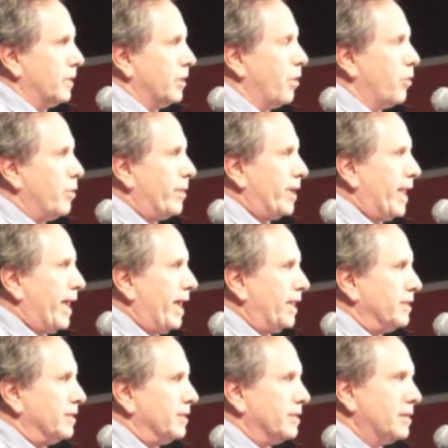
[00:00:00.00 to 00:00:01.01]
lower
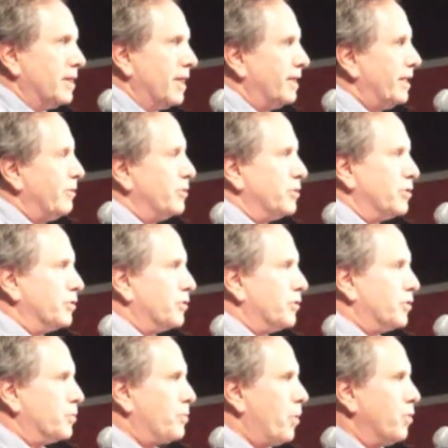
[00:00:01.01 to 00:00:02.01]
Manhattan and there was just the
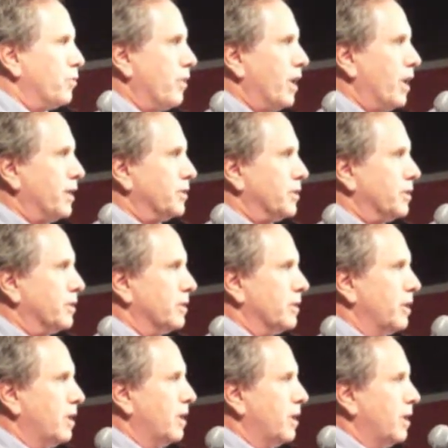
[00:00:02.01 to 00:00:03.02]
smoke rising.
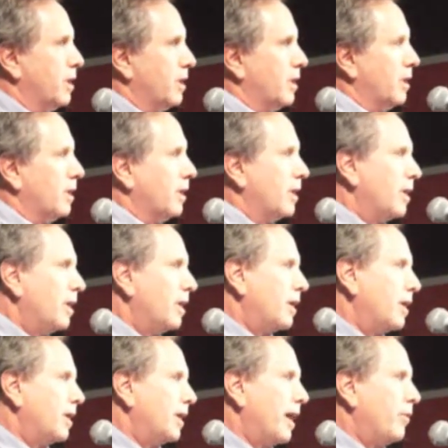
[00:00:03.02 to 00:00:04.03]

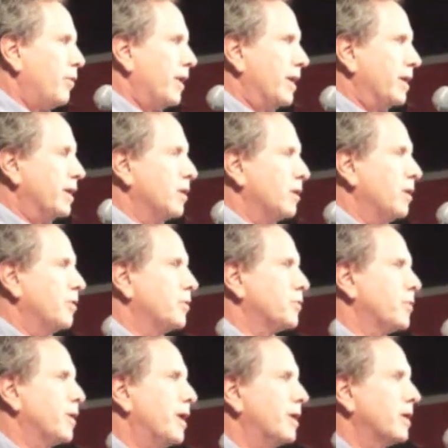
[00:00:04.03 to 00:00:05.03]
Now we're getting
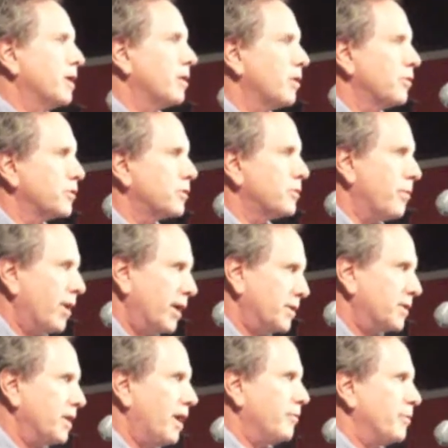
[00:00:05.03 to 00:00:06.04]
close. We're getting close to my
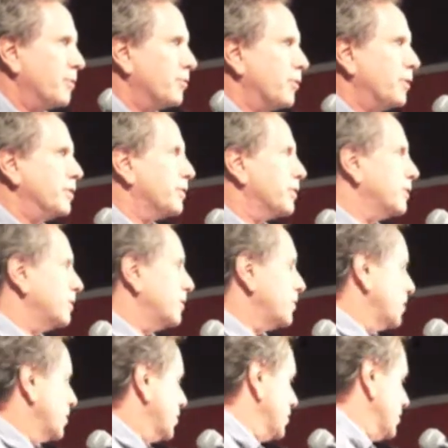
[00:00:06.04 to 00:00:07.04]
stop in Princeton
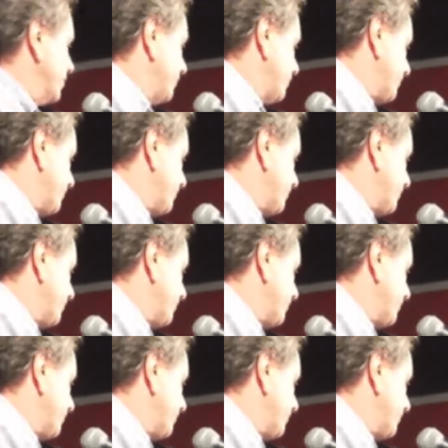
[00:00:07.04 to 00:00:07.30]
Junction.